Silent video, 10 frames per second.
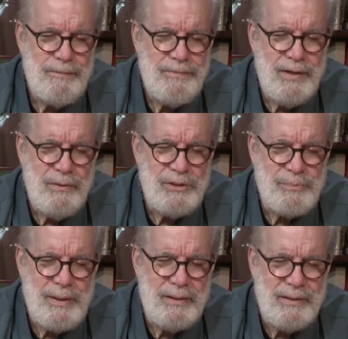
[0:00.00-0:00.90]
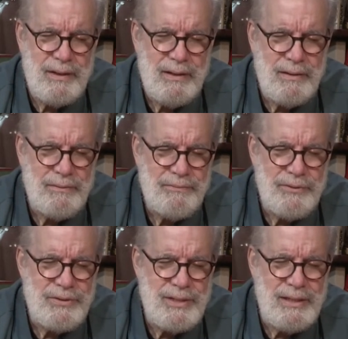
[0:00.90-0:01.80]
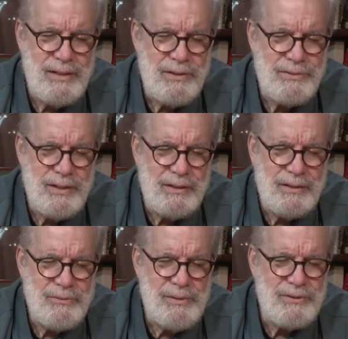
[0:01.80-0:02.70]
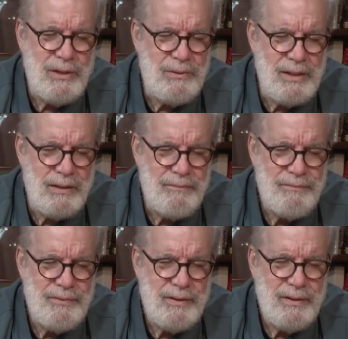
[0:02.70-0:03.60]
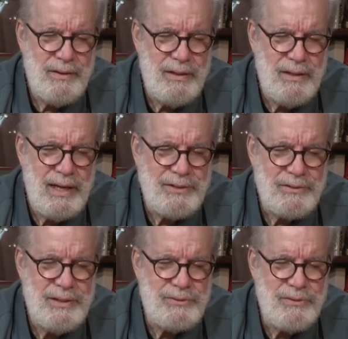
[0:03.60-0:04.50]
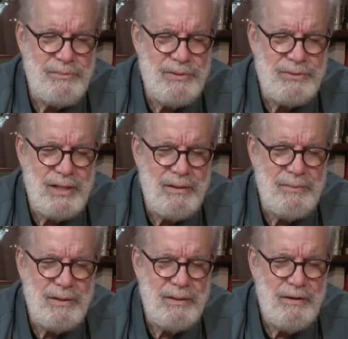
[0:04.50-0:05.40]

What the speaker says: We spent, 13 years at the Smithsonian, the Natural History Museum,